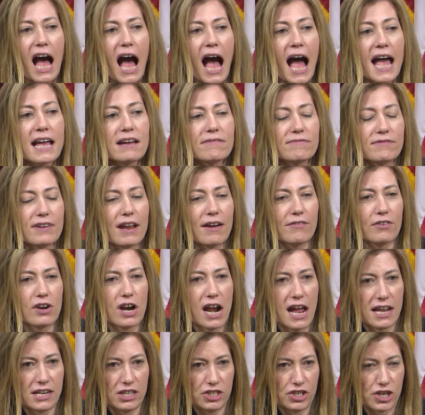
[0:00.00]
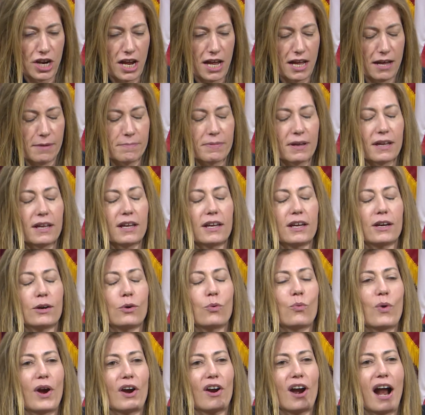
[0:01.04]
I have never had a job
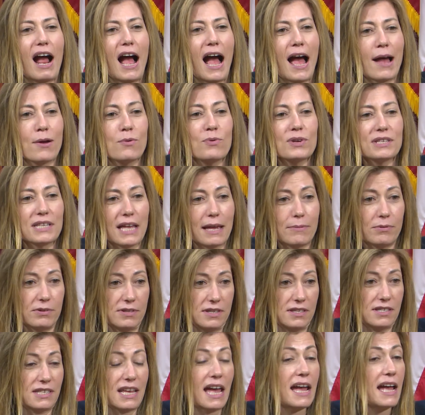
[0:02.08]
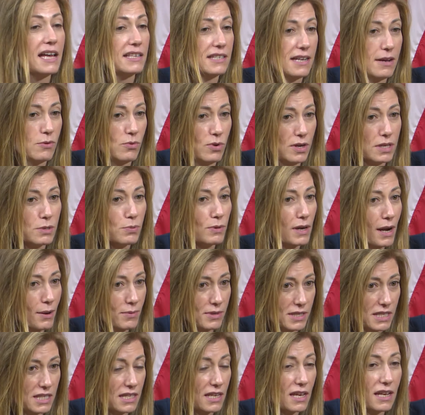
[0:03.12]
where I was able to say, as I was when I
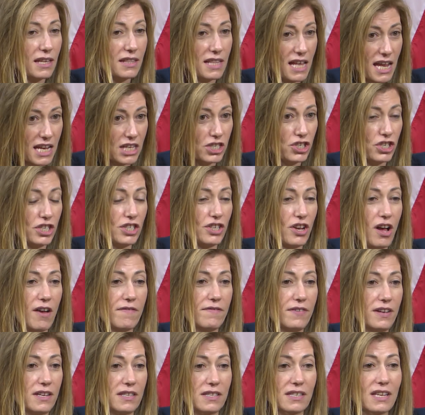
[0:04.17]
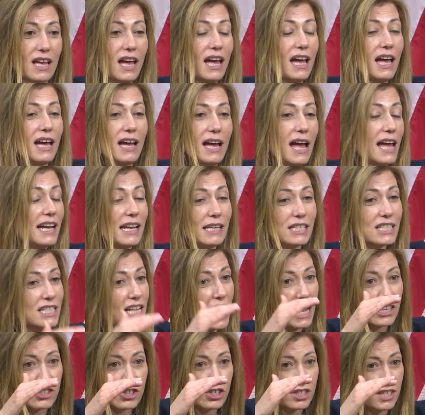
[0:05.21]
was in the A G's office, and it's
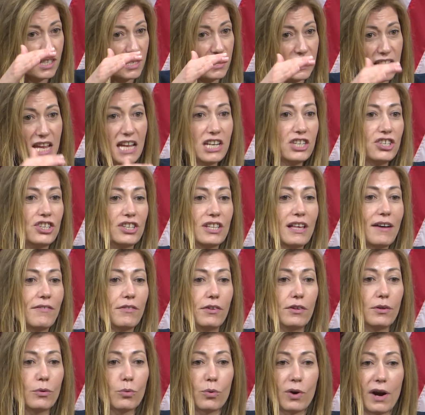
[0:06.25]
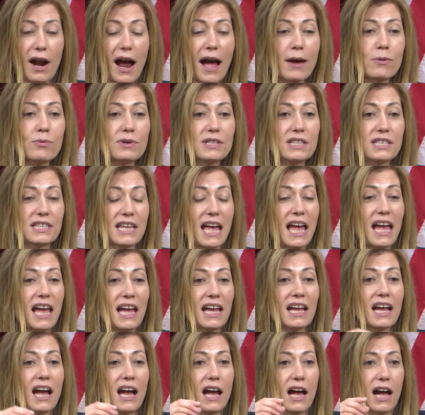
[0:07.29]
not just at the A G level, where I would
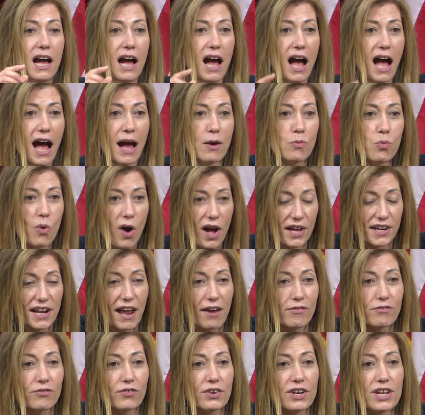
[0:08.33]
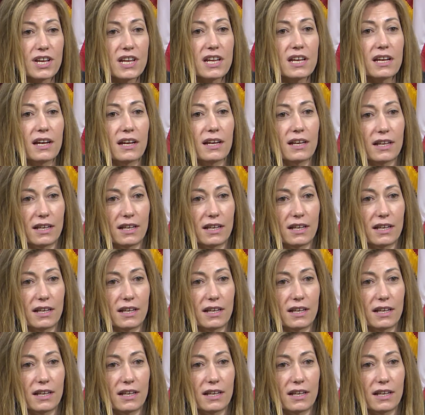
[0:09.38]
say, I want every